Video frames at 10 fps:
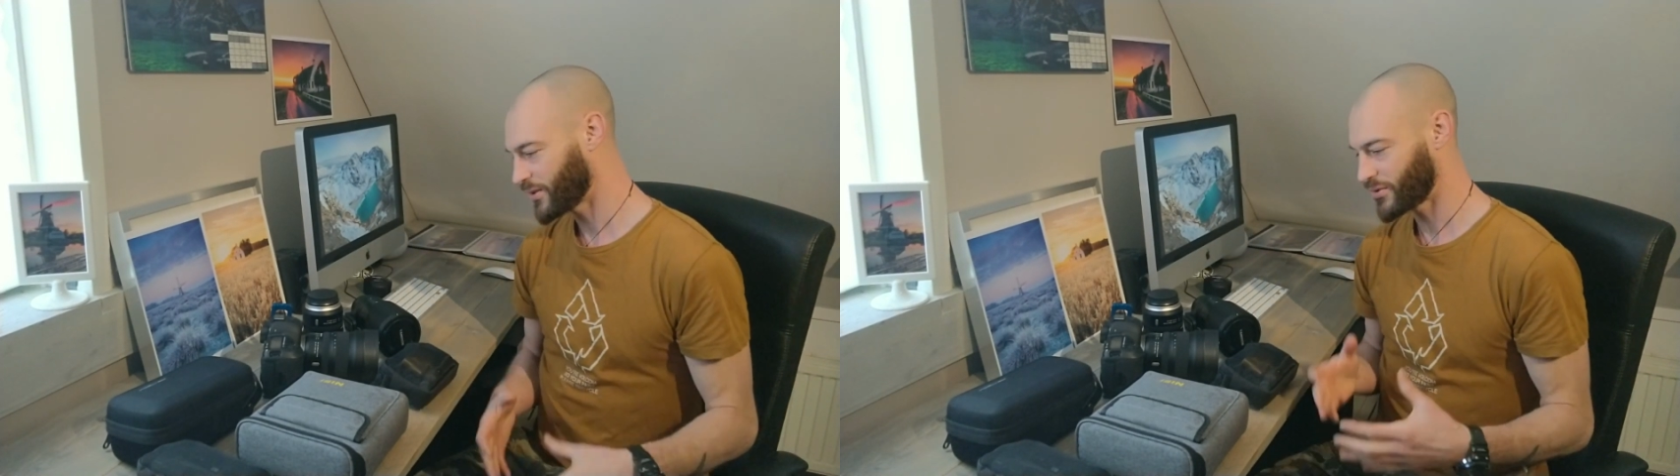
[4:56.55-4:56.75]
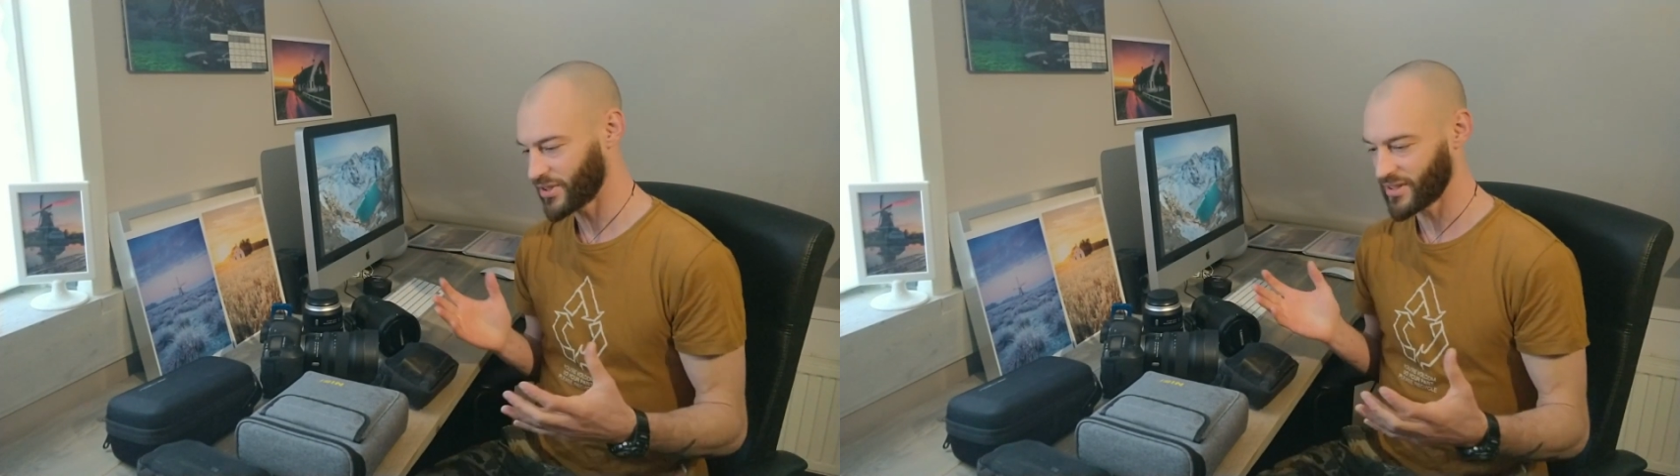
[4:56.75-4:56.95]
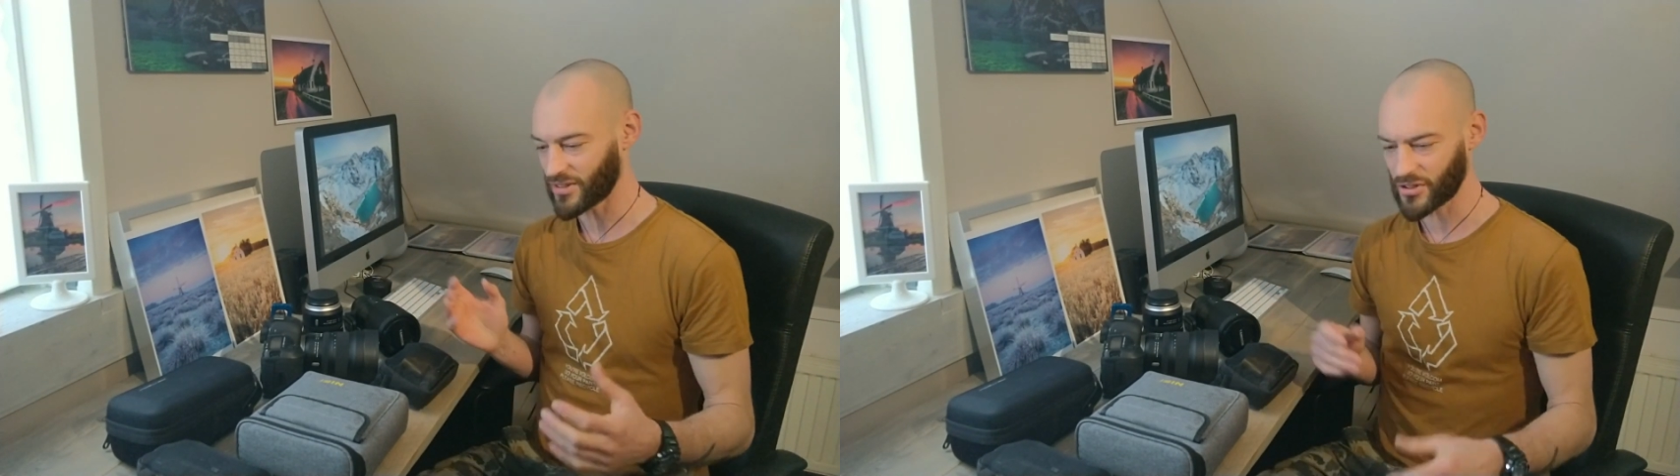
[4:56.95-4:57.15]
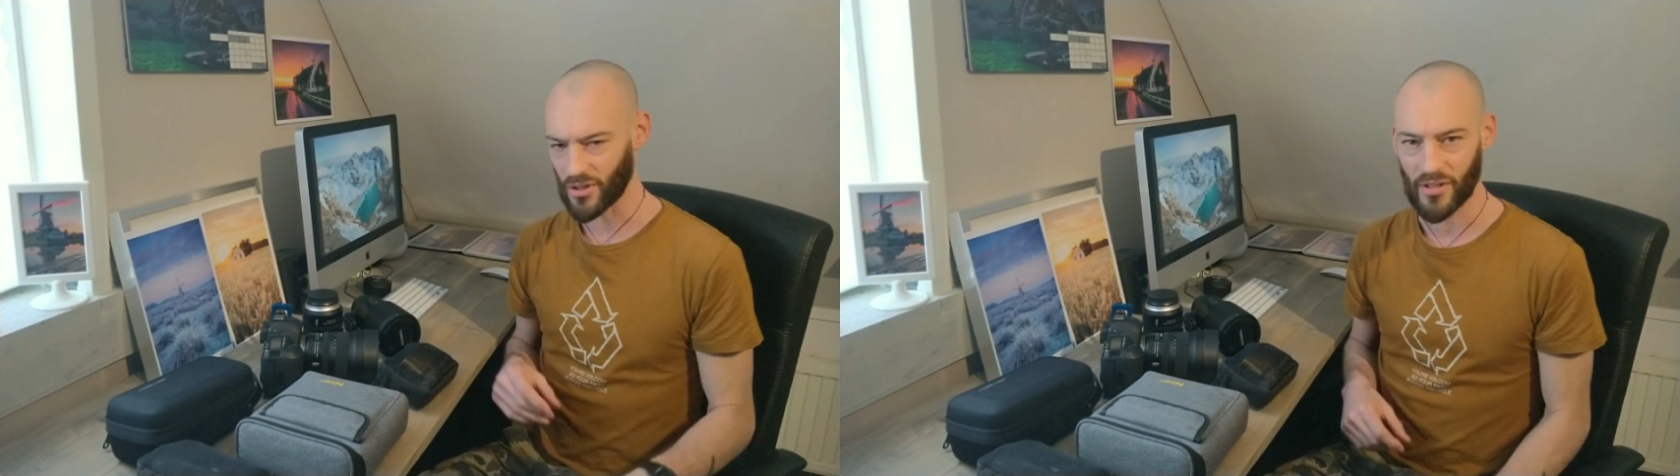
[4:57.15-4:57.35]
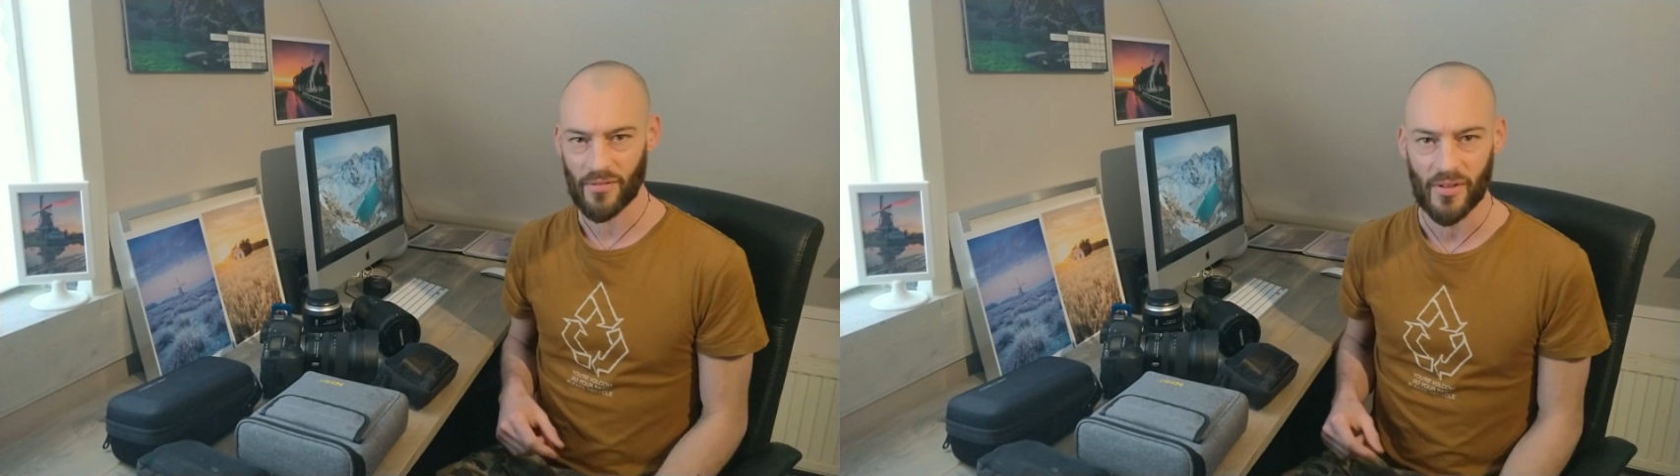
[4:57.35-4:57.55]
you see there's a
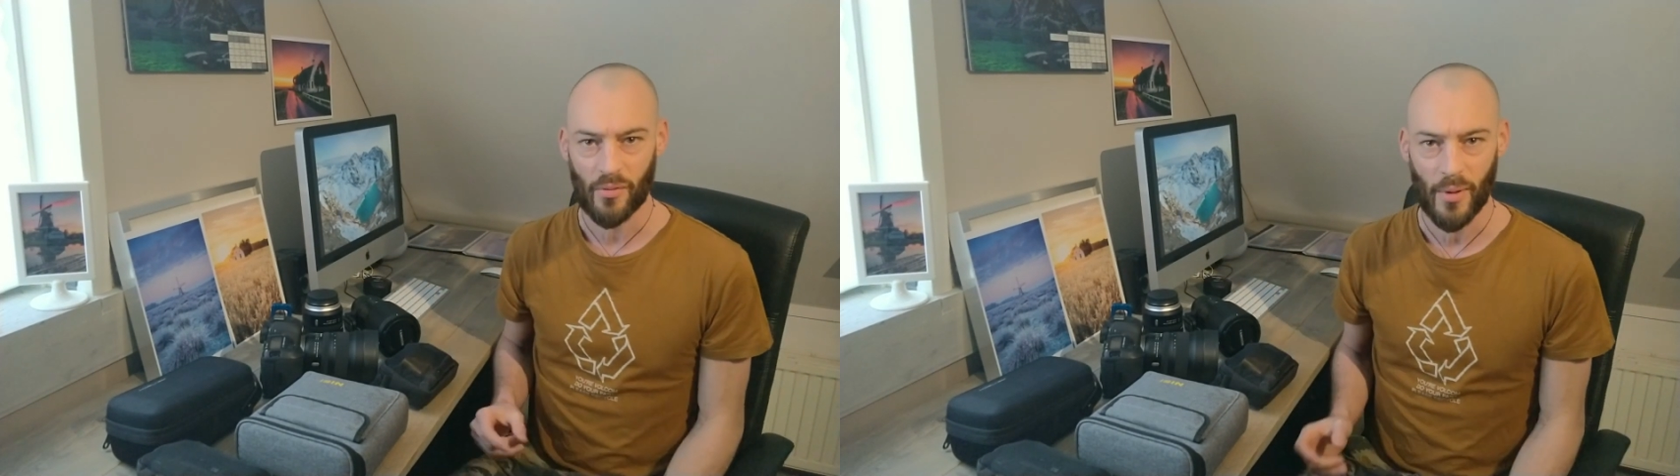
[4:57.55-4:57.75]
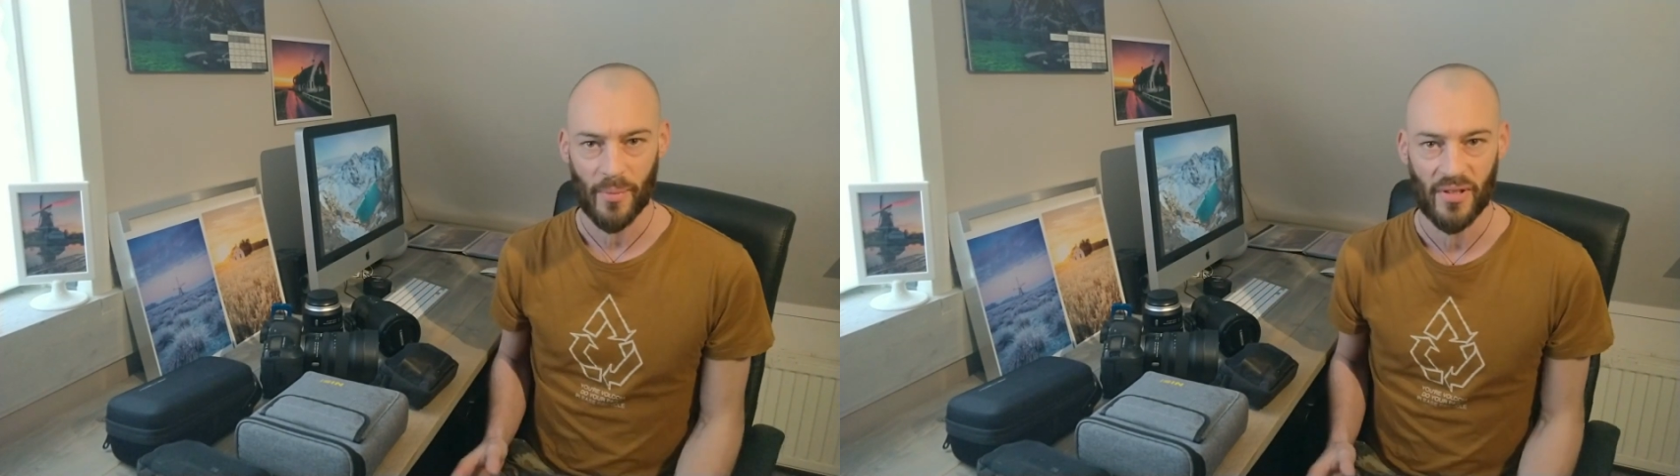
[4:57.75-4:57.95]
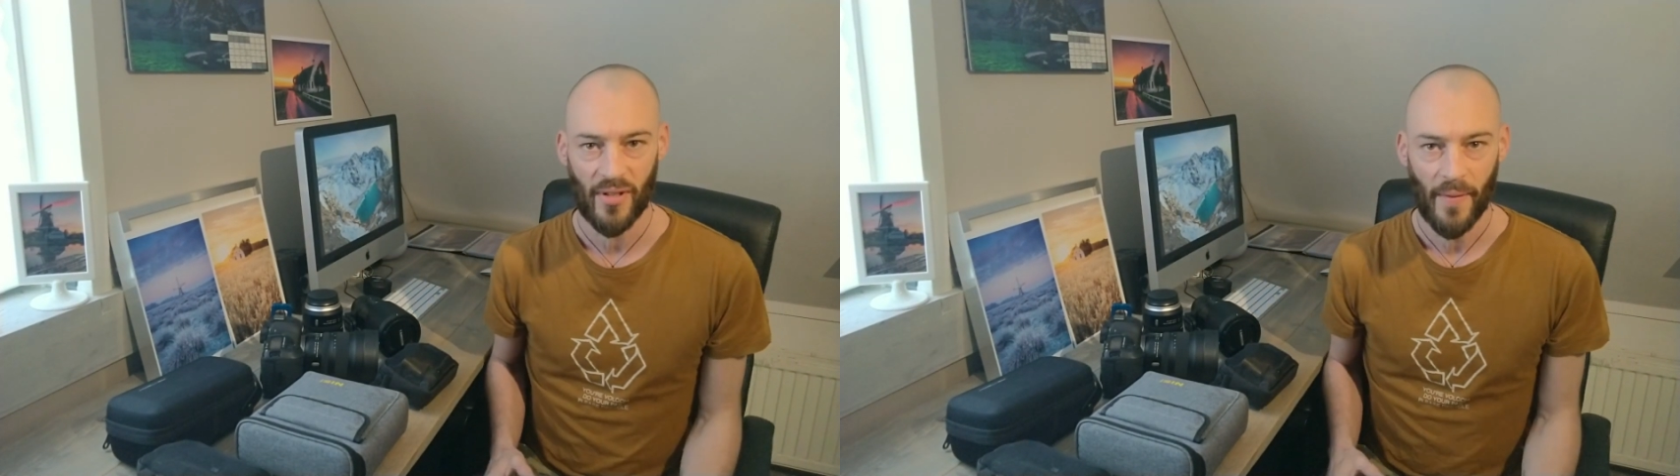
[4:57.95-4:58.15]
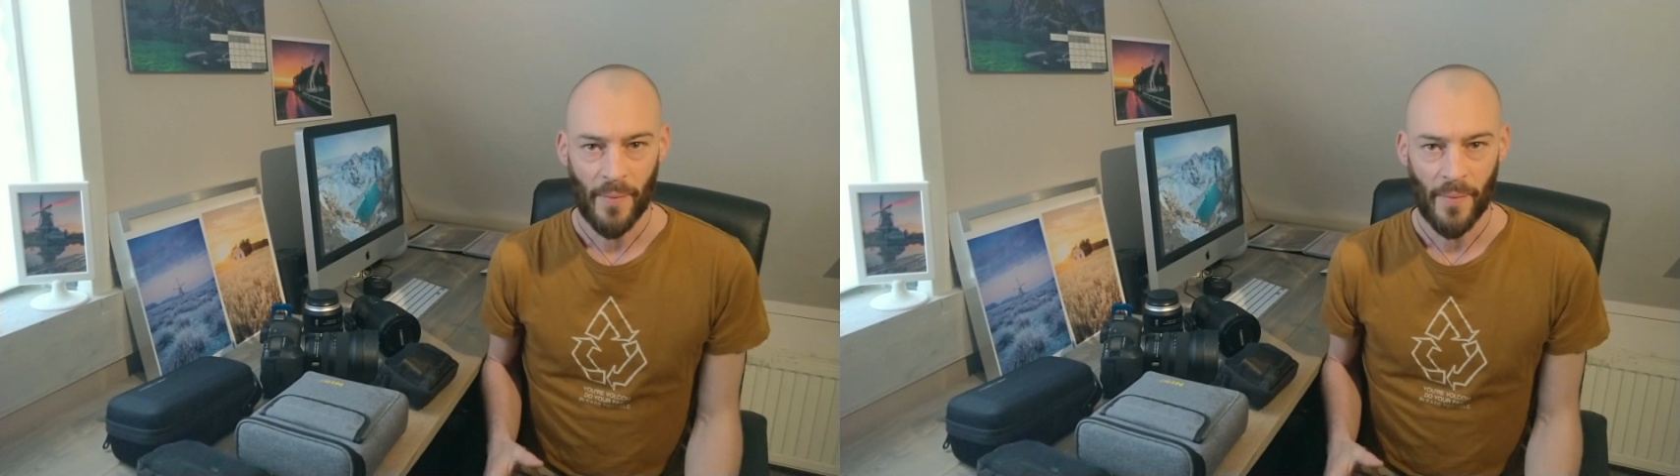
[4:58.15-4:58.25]
lot of equipment.